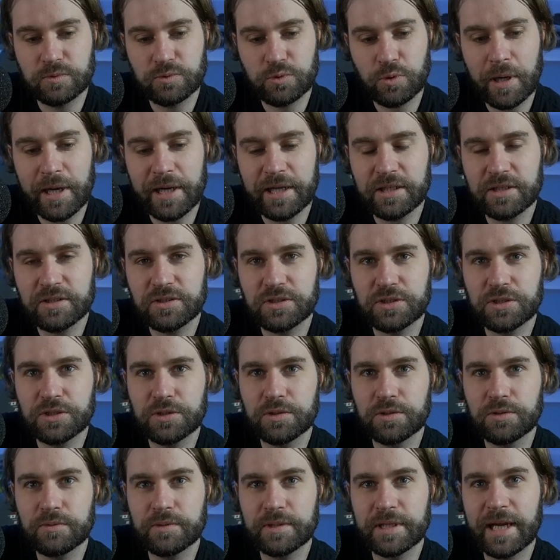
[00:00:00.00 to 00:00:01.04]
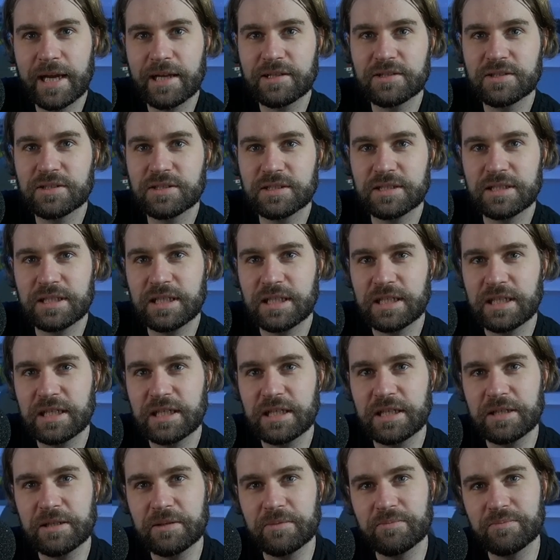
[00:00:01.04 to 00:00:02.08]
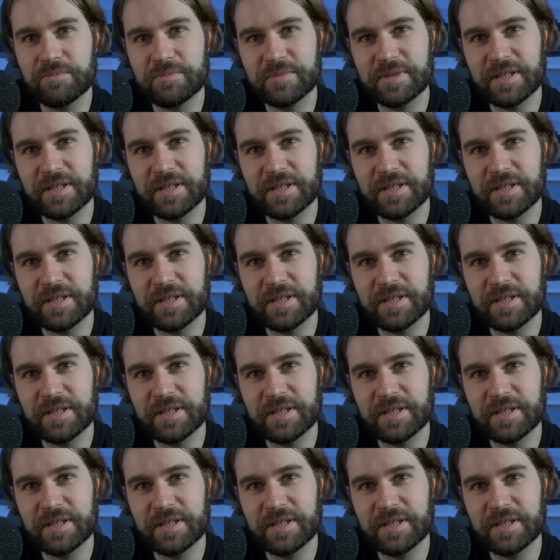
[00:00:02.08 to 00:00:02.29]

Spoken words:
trying to get the